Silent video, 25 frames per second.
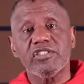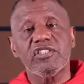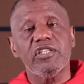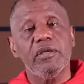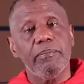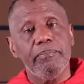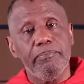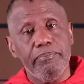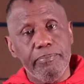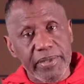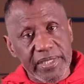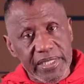
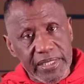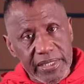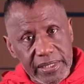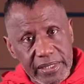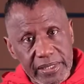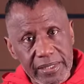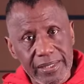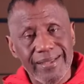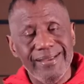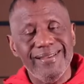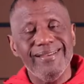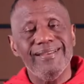To
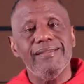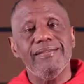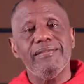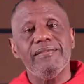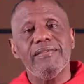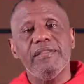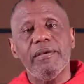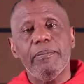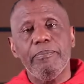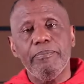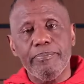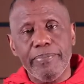be
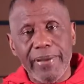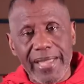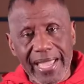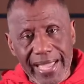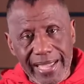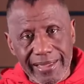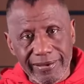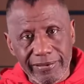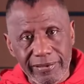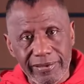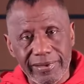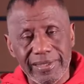the
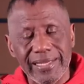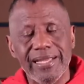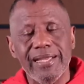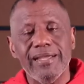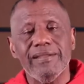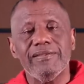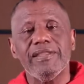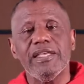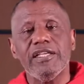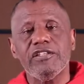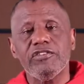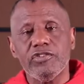pattern
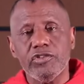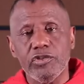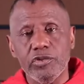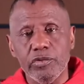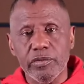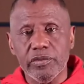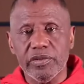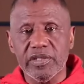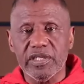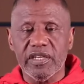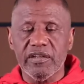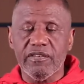that
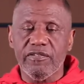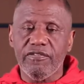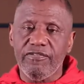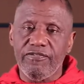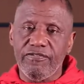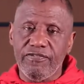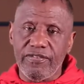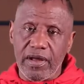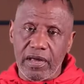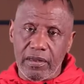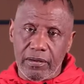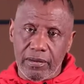you can
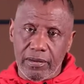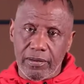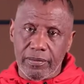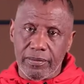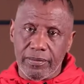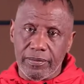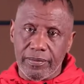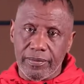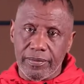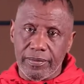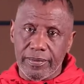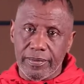
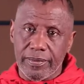follow.